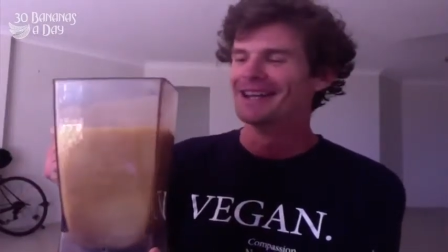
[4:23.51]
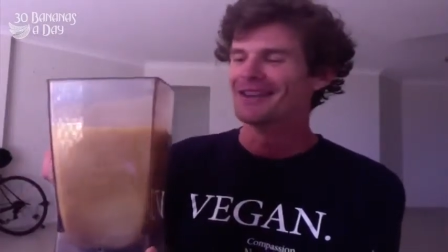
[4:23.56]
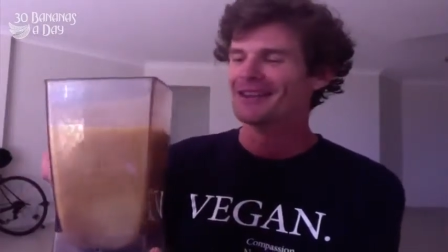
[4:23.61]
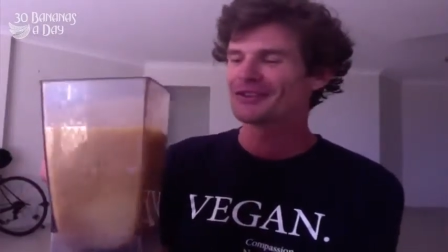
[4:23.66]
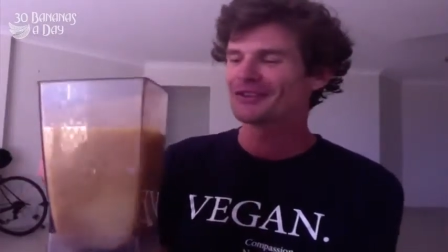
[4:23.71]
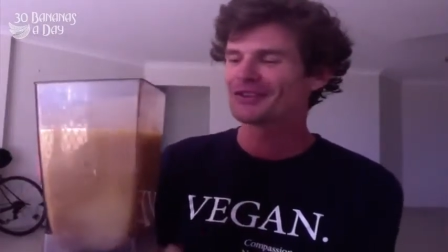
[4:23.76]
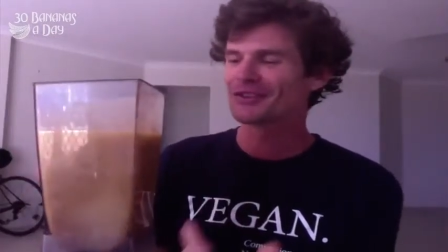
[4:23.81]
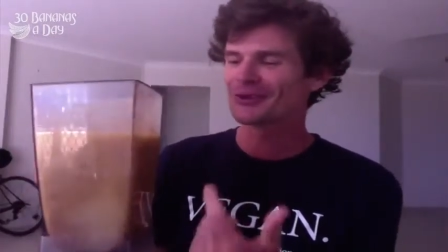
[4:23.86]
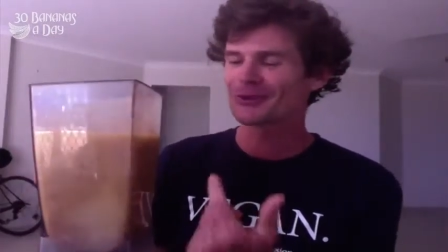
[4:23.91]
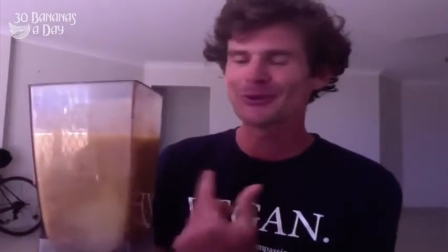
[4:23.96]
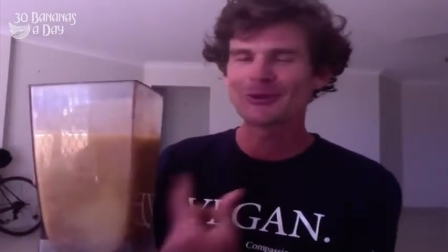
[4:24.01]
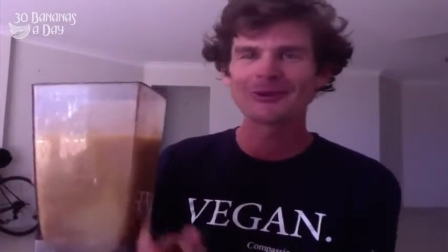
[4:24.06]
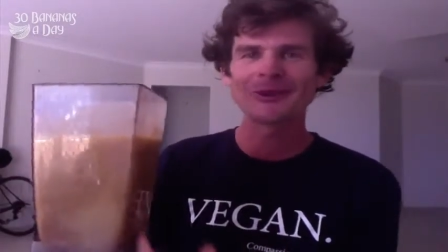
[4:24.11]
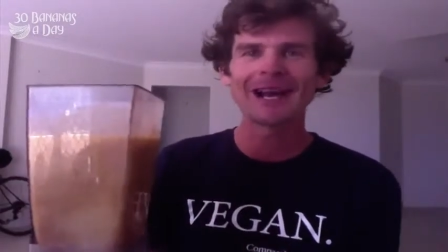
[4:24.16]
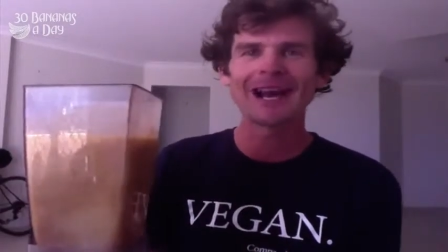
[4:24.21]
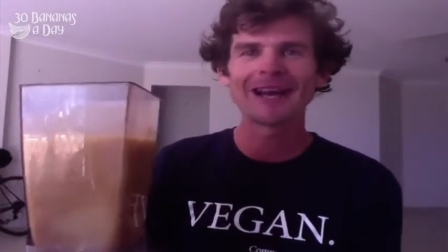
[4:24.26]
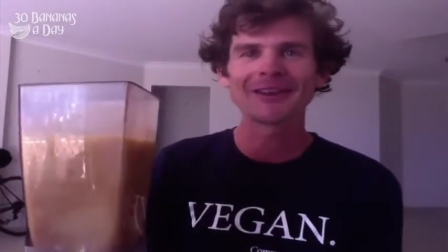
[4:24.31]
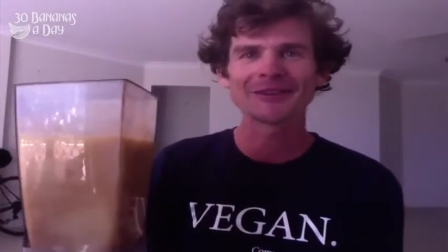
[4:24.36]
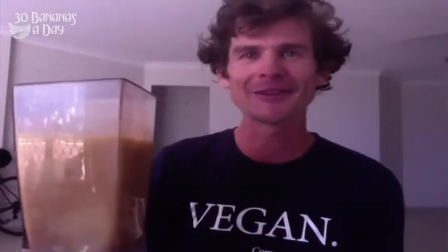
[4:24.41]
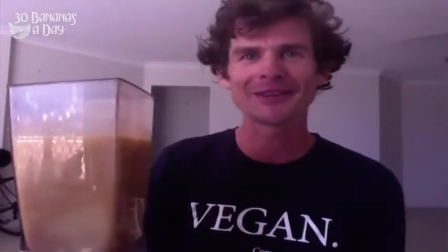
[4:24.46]
This is
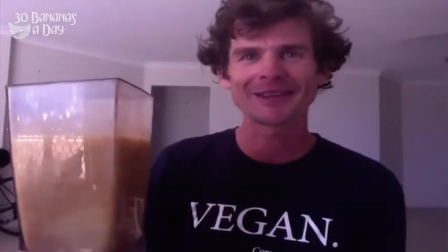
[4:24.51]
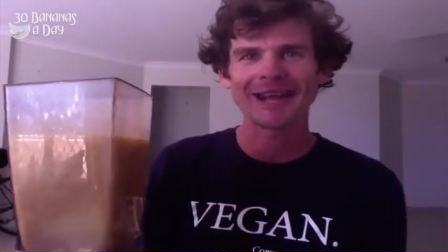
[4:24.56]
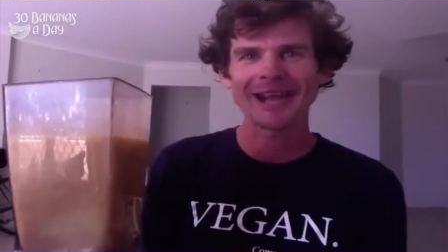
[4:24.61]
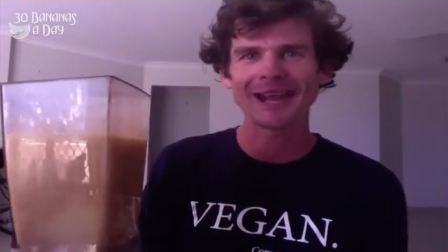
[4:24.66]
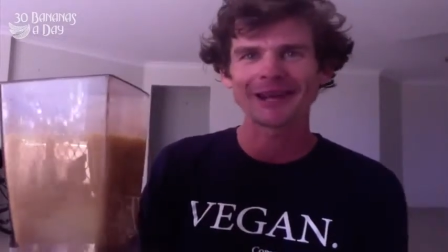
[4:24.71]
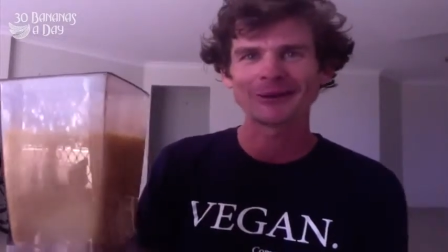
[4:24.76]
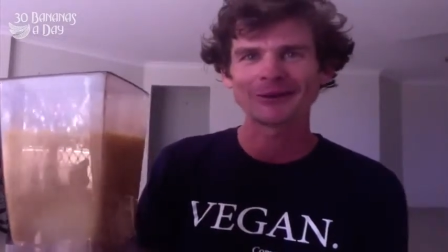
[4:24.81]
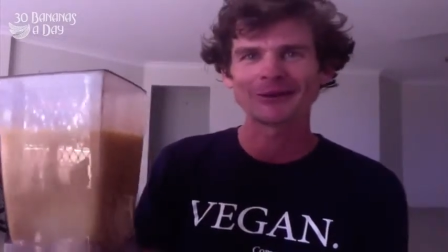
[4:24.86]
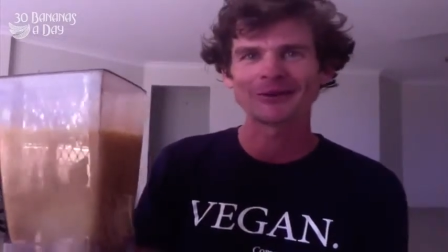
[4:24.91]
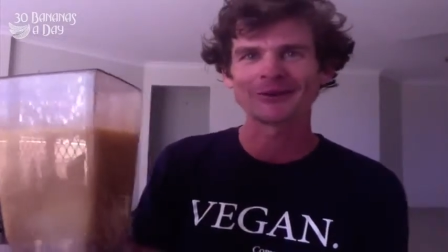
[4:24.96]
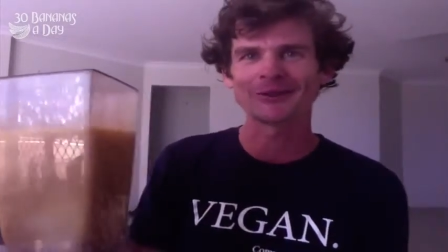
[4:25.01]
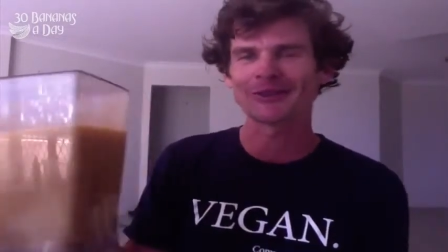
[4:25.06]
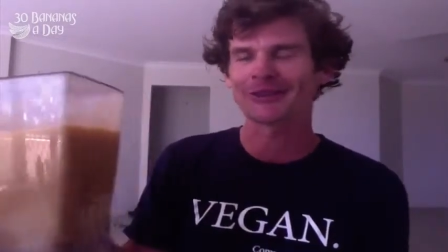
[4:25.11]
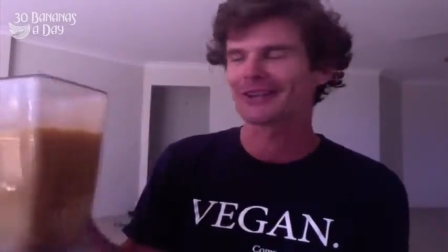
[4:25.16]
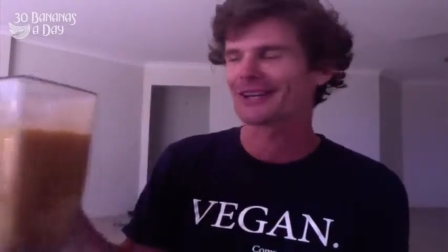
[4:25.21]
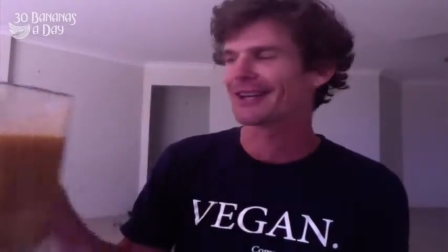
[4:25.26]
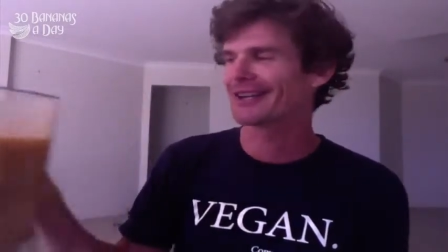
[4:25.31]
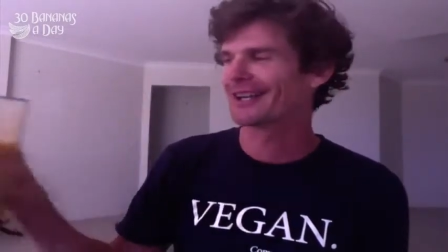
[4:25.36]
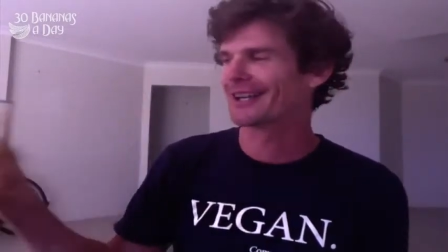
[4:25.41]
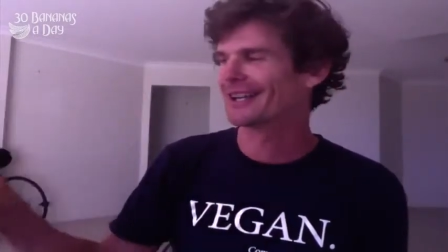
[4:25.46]
2,000 calories, all
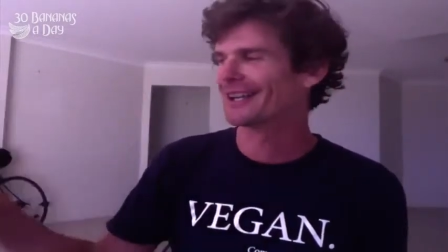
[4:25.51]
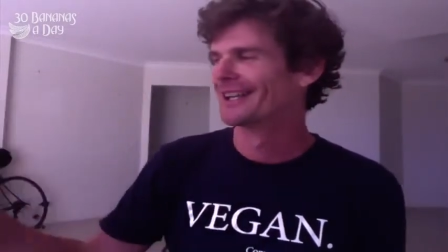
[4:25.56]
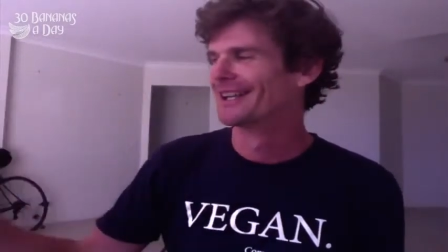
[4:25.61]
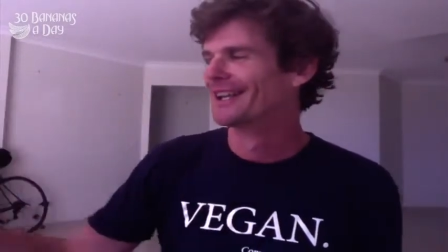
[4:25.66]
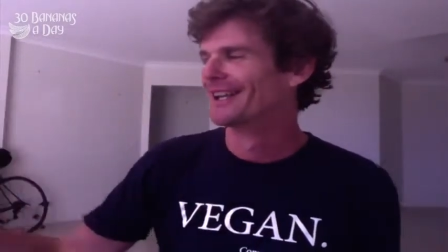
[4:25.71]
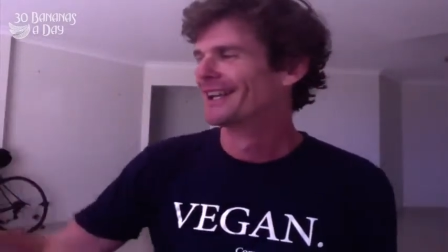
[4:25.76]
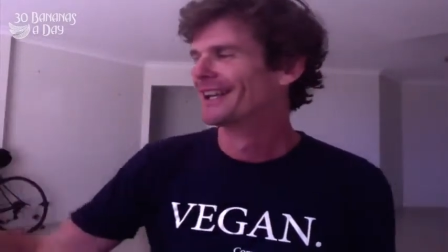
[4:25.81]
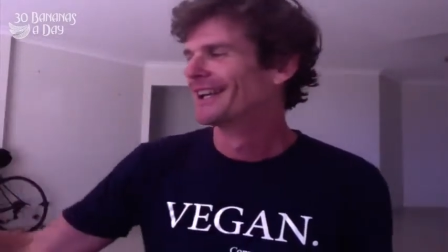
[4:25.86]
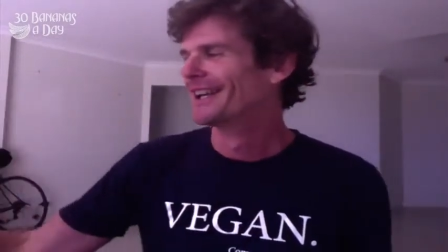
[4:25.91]
right?